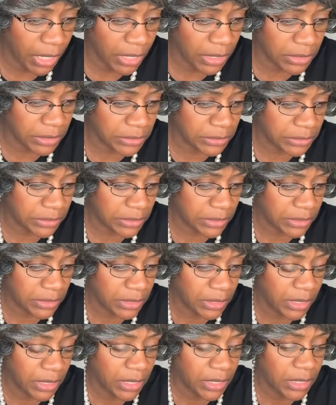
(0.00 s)

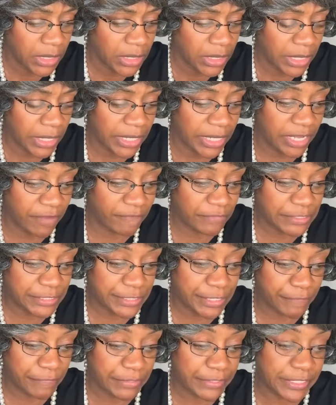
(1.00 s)

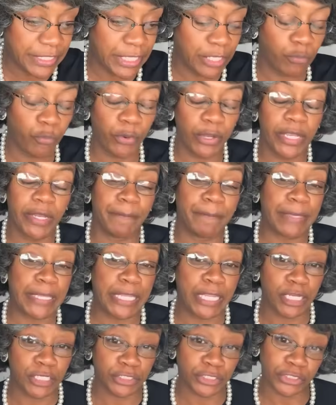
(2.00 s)
11-17, we'll
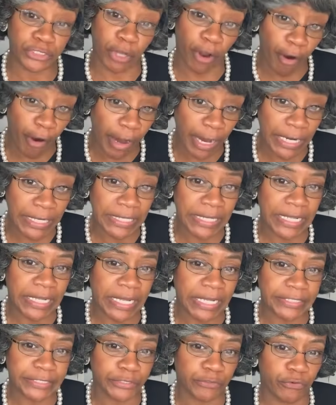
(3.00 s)
be in
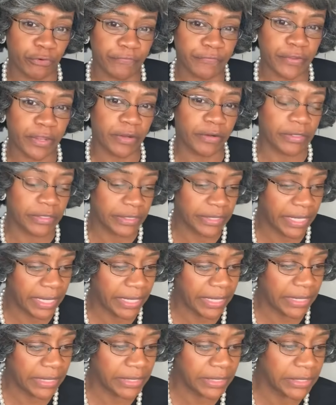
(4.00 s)
Charlotte, North
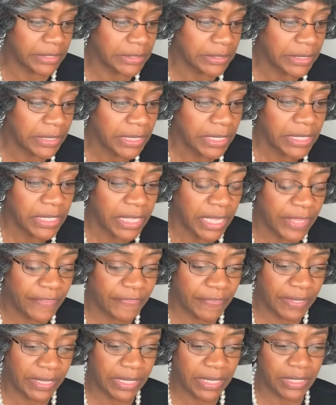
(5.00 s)
Carolina.
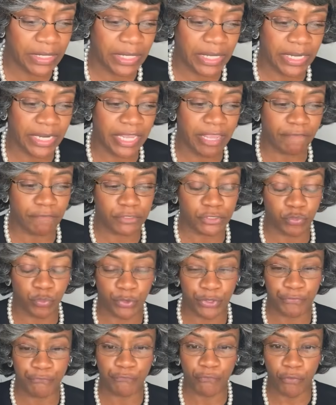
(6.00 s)
And then
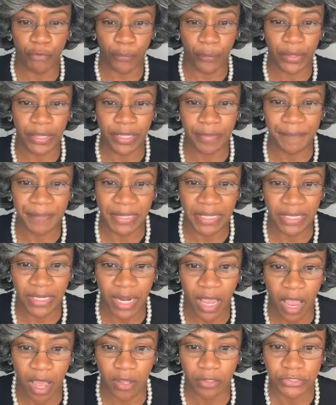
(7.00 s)
11-24, we'll be
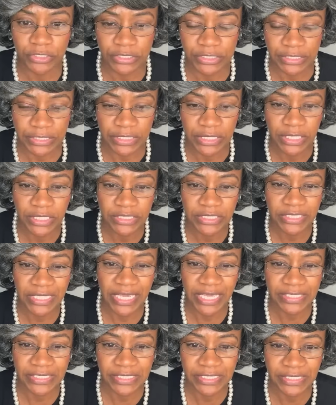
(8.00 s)
in Austin,
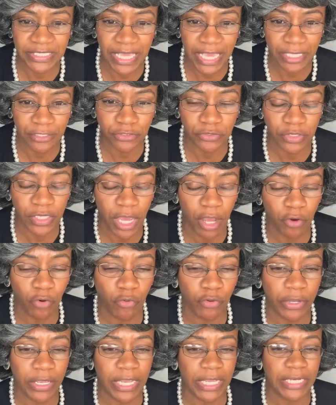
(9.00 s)
Texas, guys. So
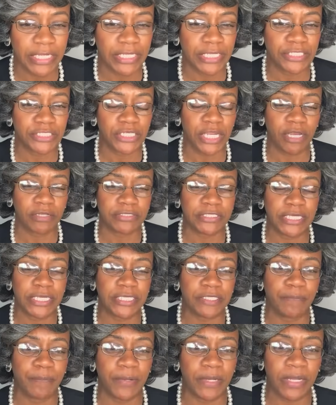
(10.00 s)
y'all go ahead and get y'all
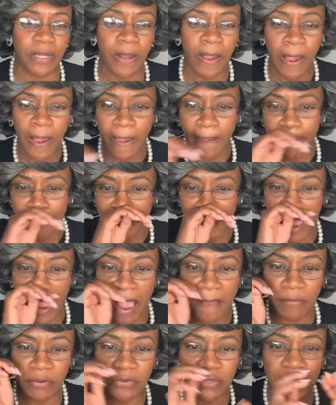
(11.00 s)
tickets. But
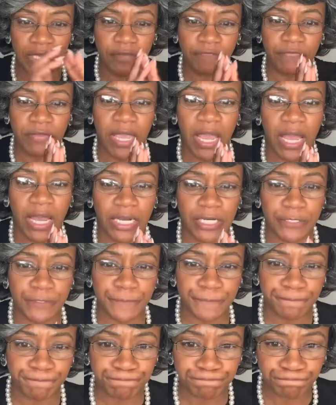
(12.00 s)
I'm going to give
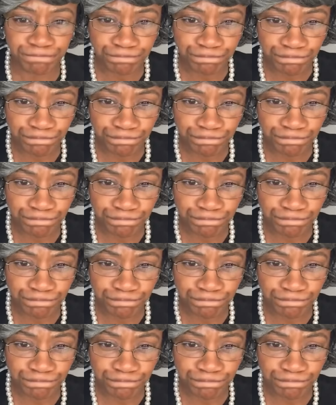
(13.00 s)
y'all